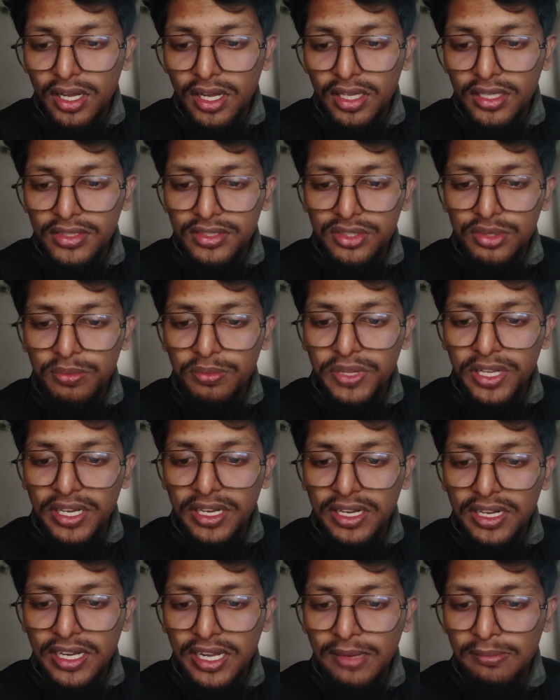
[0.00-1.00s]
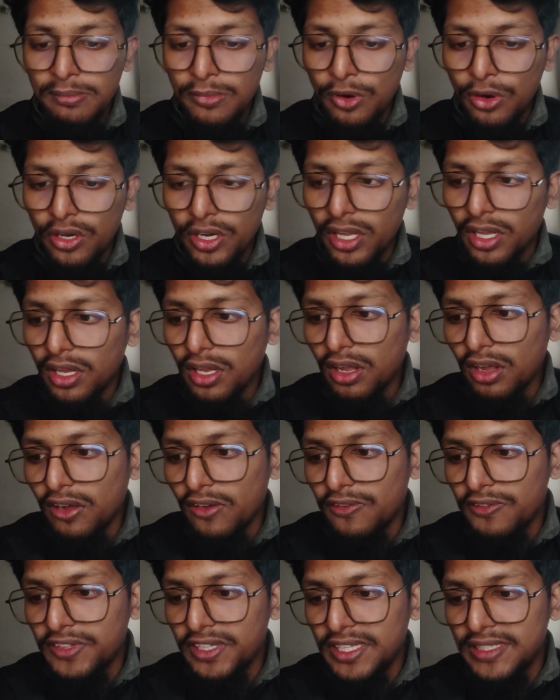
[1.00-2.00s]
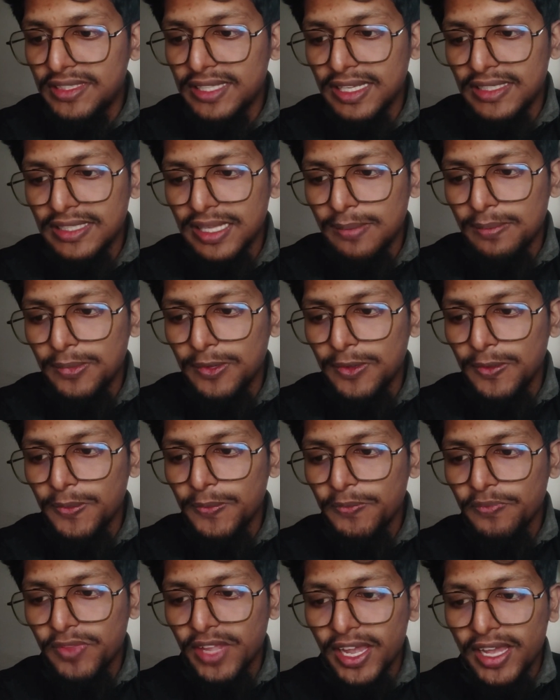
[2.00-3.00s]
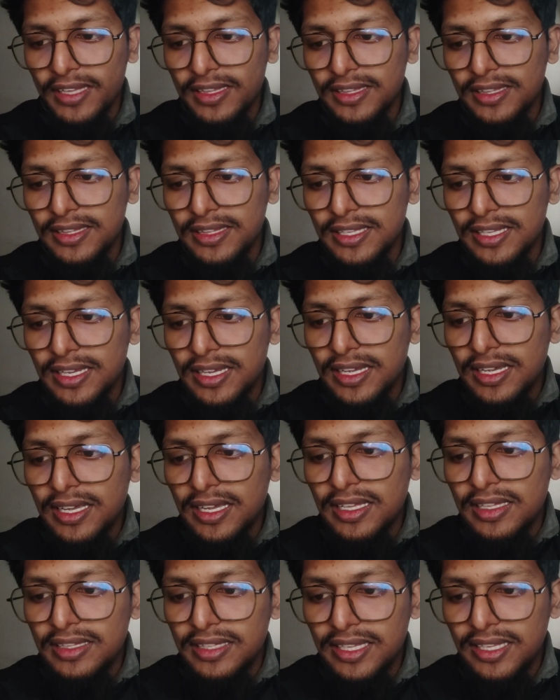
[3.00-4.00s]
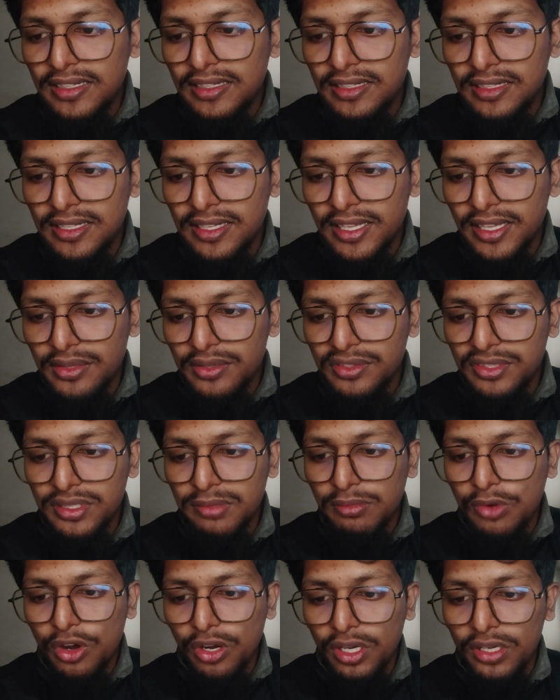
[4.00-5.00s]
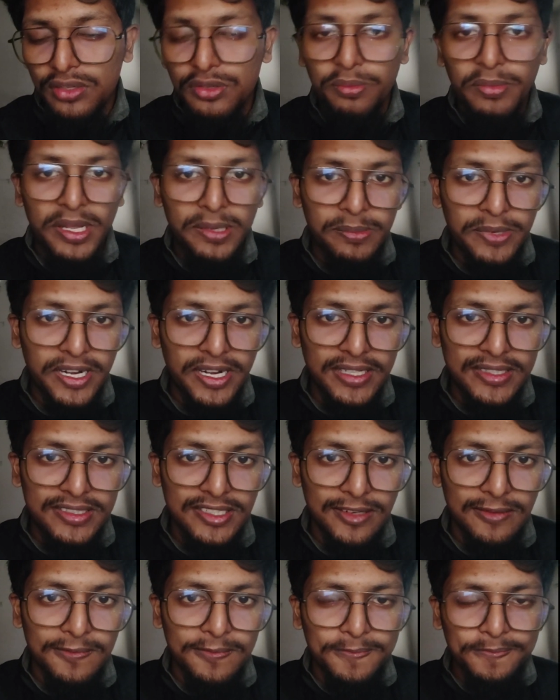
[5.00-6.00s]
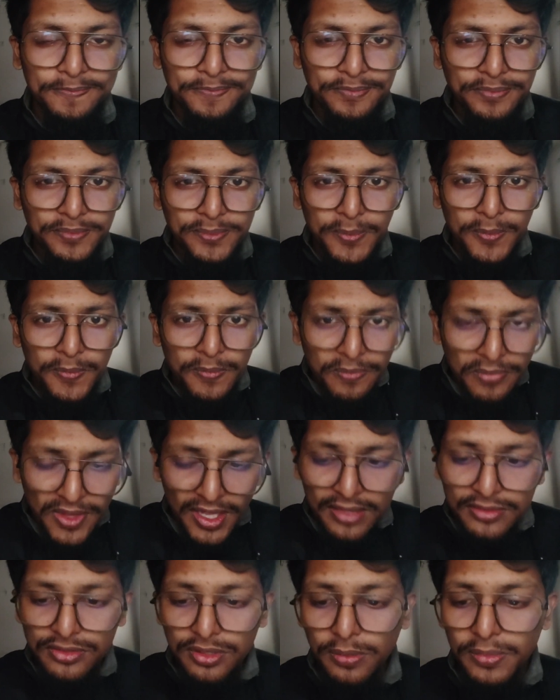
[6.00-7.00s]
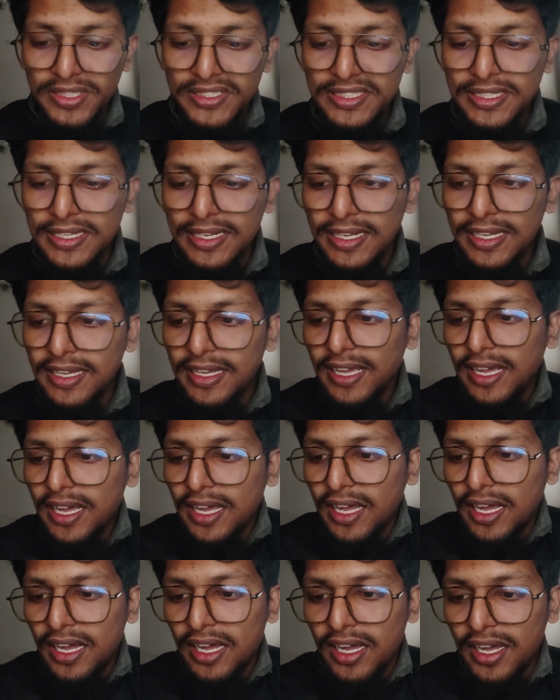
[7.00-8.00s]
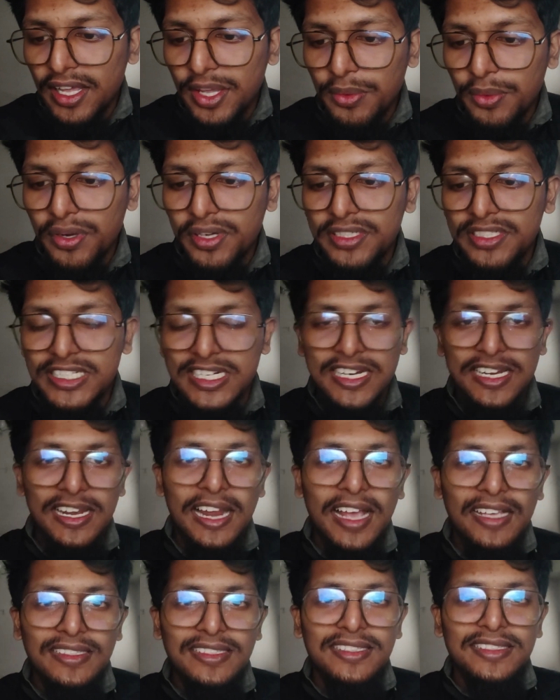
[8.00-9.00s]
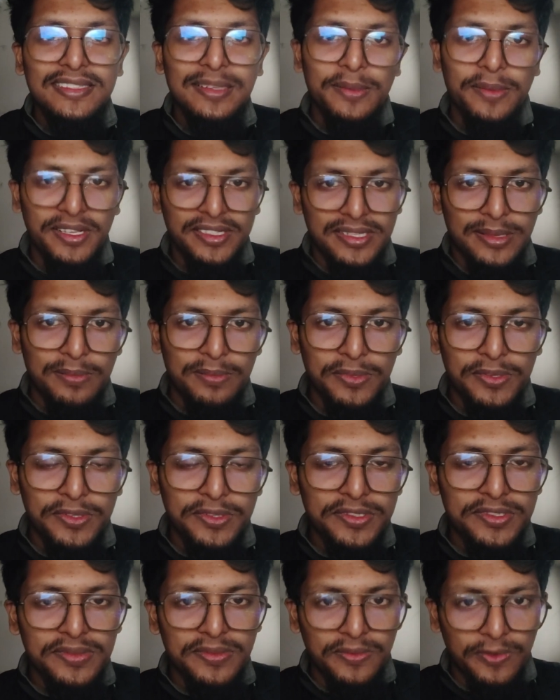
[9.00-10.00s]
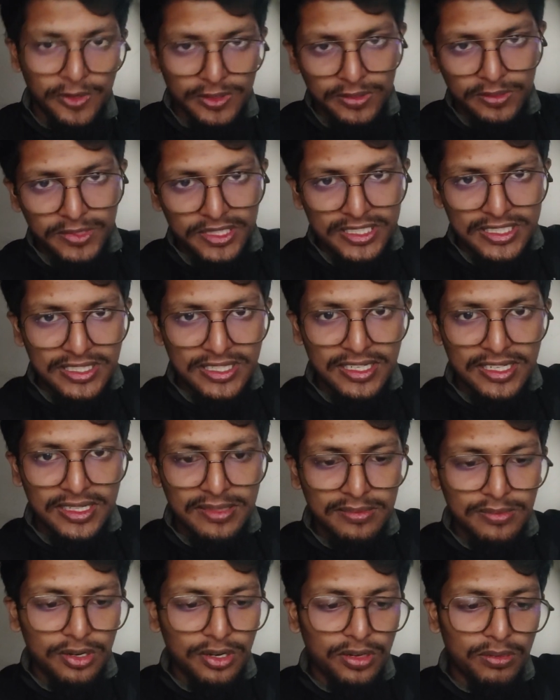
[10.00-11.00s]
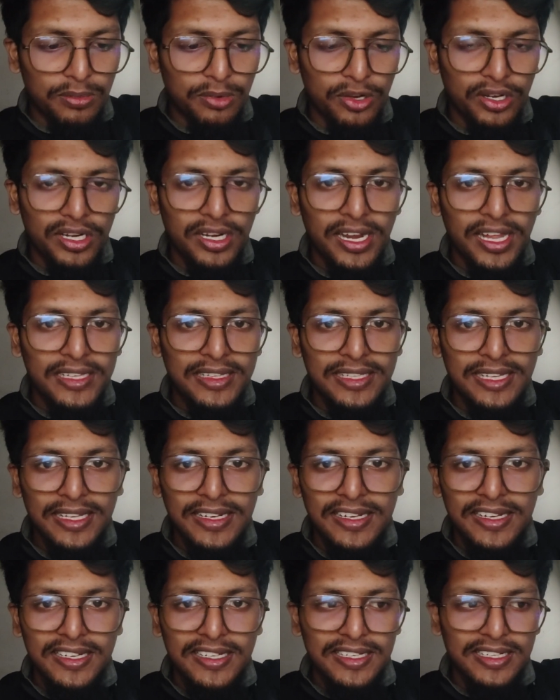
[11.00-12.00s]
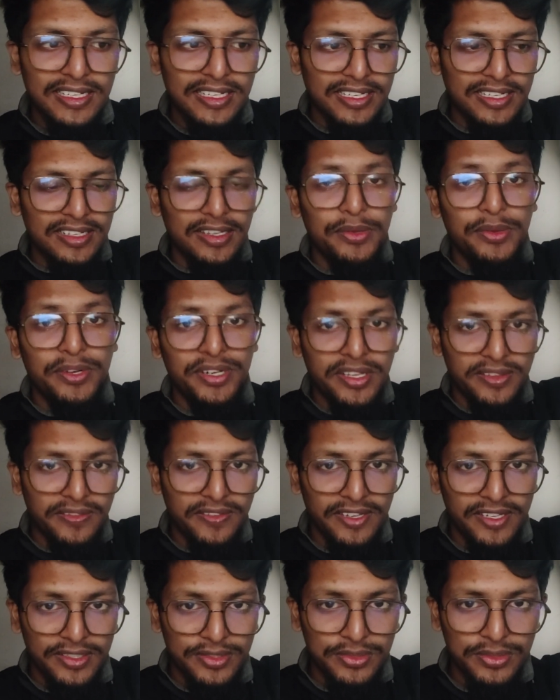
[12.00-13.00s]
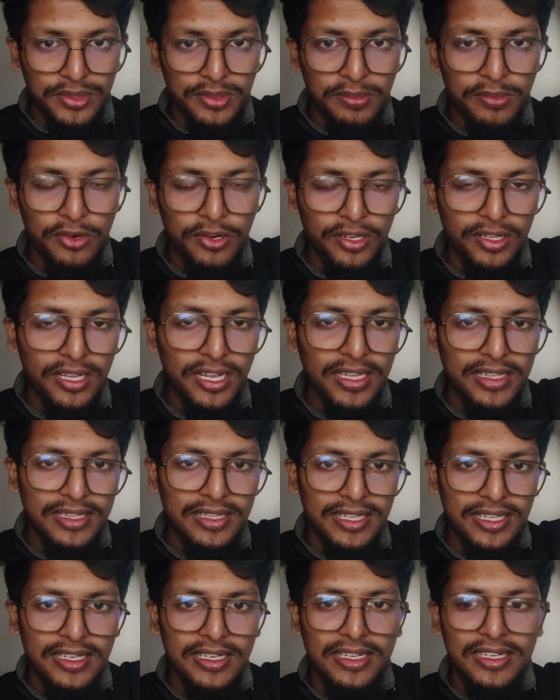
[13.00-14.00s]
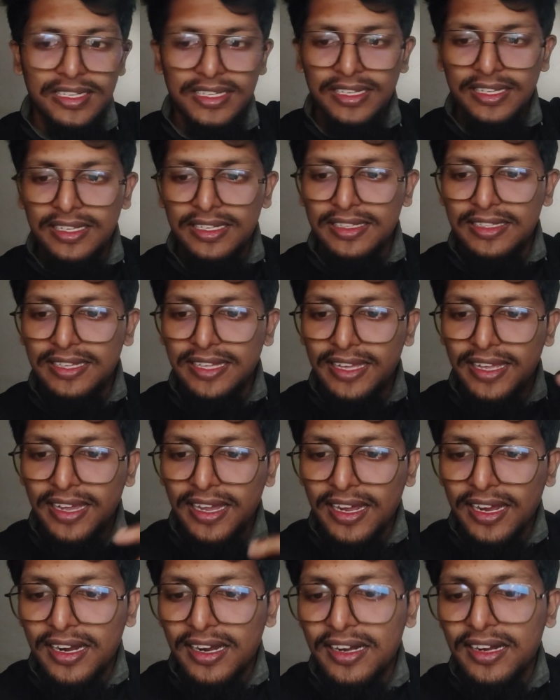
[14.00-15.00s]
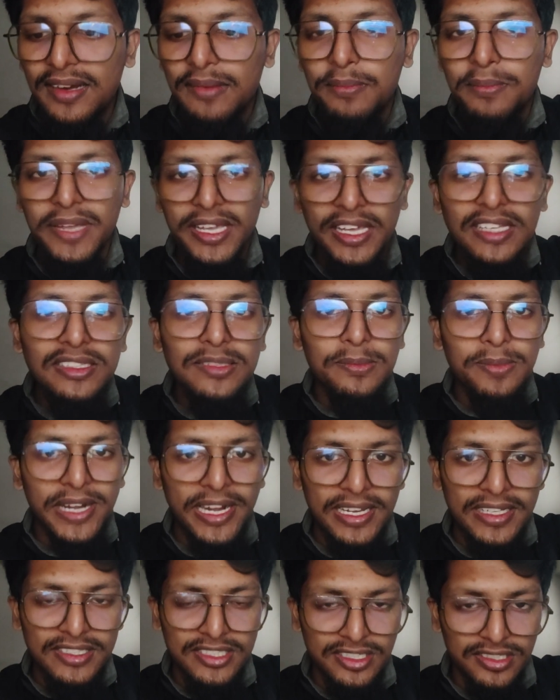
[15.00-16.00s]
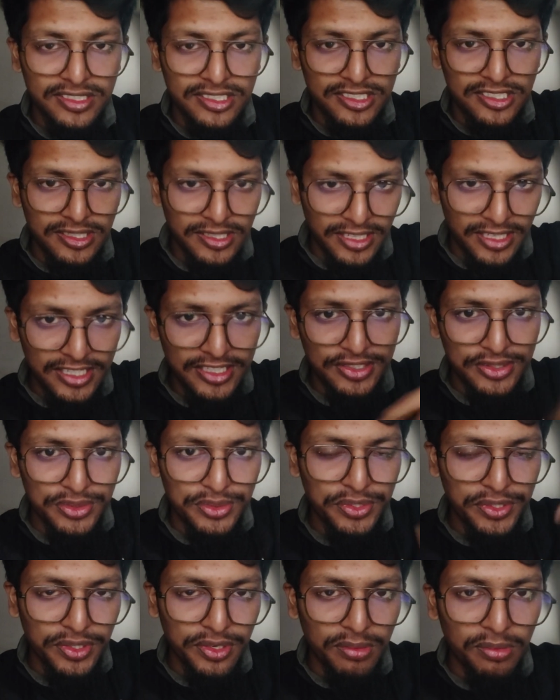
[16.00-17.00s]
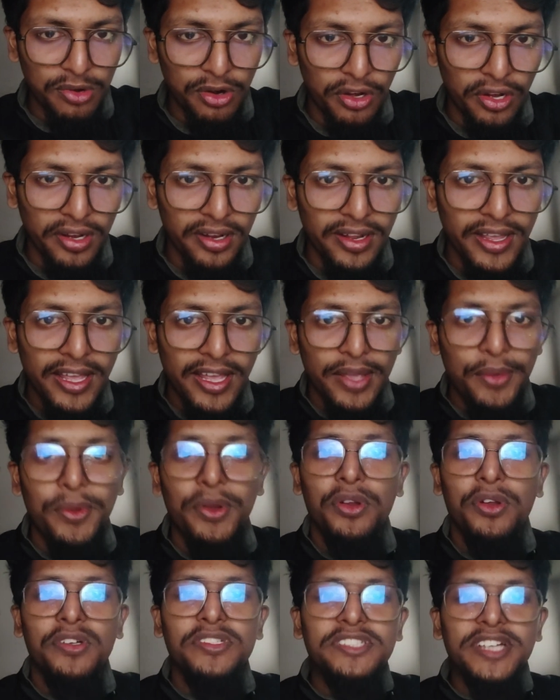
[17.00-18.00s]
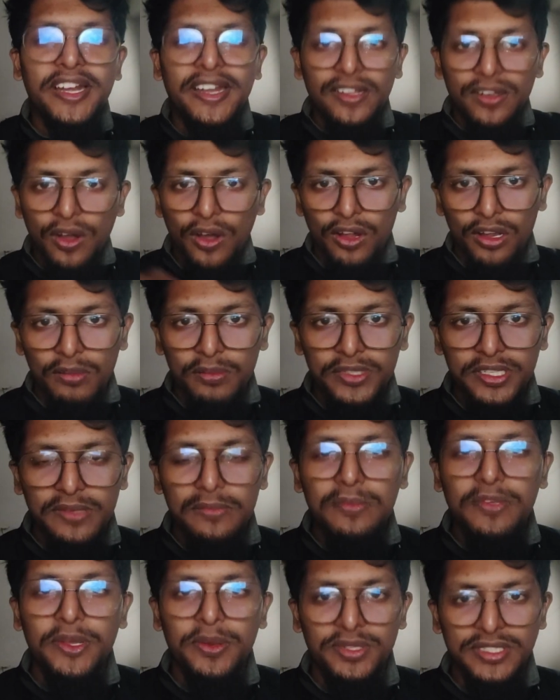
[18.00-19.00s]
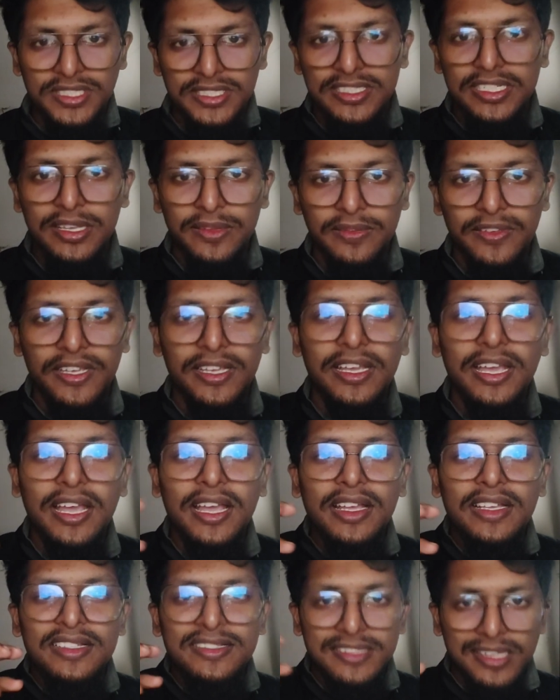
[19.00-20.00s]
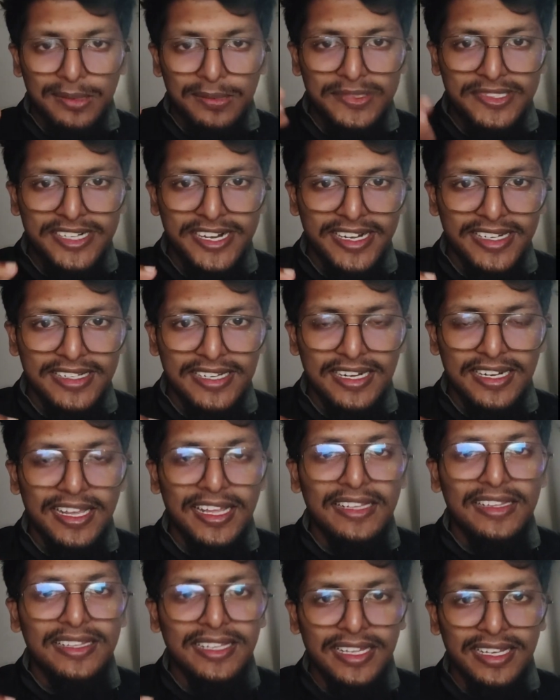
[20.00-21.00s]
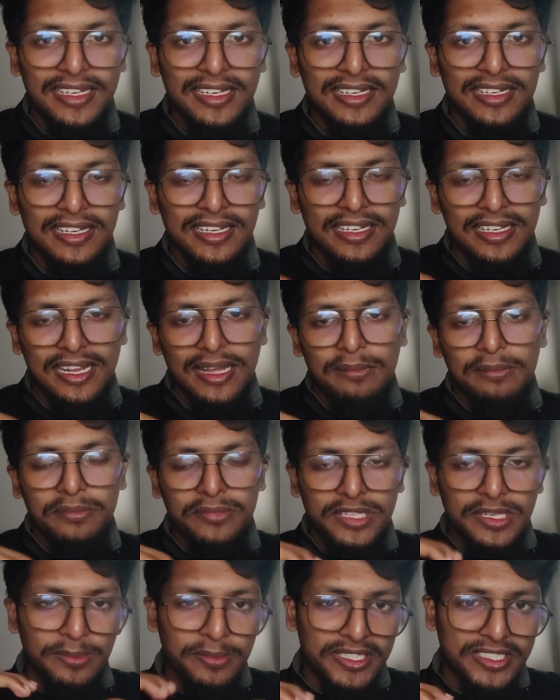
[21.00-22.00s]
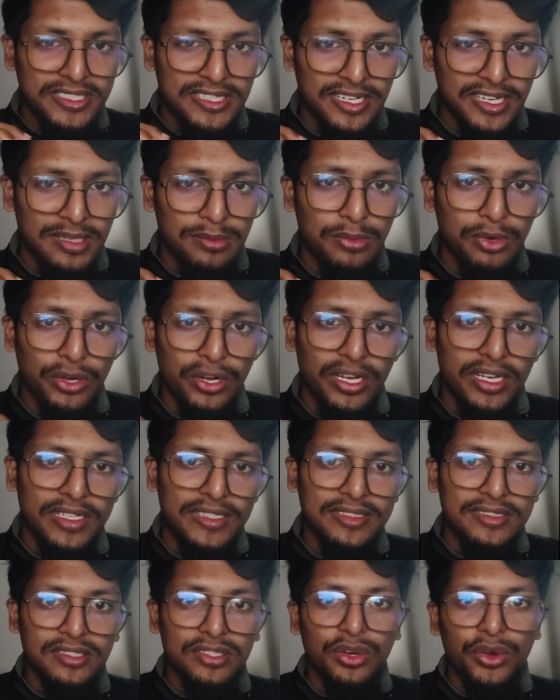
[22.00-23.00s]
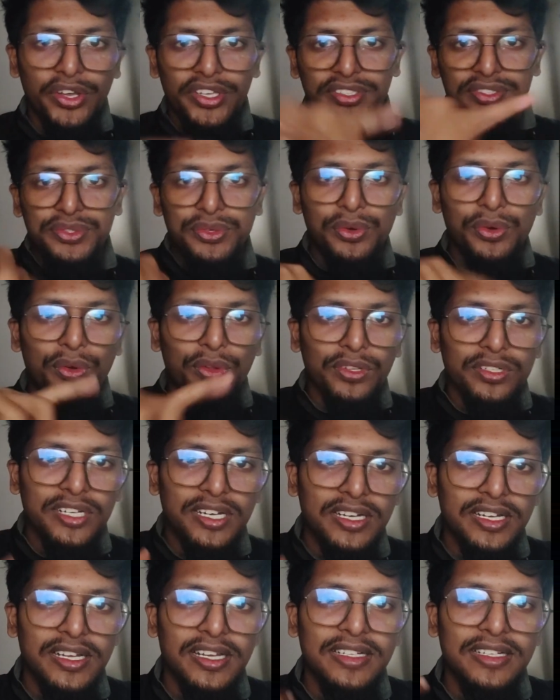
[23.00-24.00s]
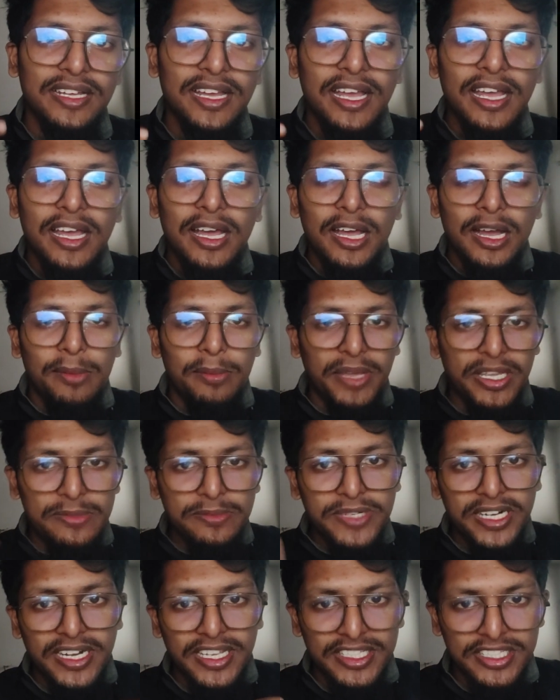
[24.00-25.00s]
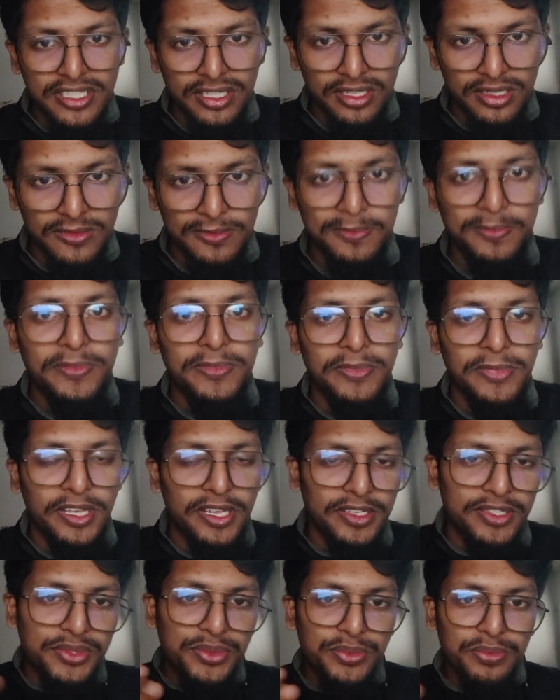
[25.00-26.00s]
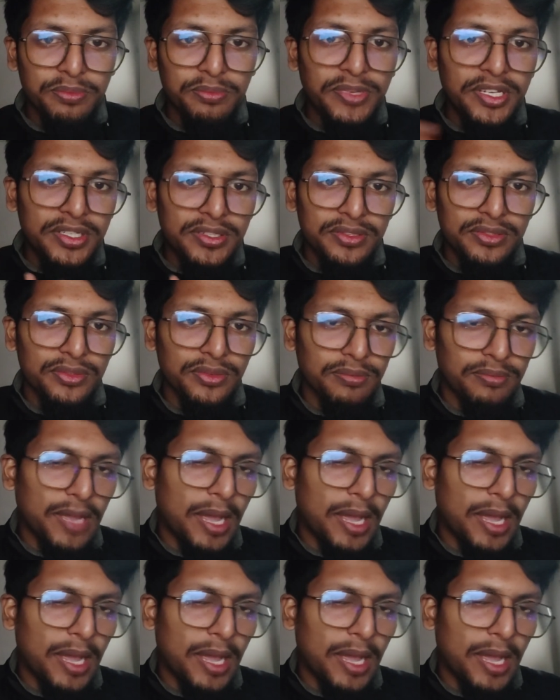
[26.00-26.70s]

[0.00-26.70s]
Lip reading: Is to build a model of this example and then use the model to make prediction. So basically you are generalizing some examples for the machine learning model, and then you are giving it to the model, and then they are making the predictions into your model. You are not training all of them, you're just giving some trained data, and then the machine learning model is going through whole data and make prediction into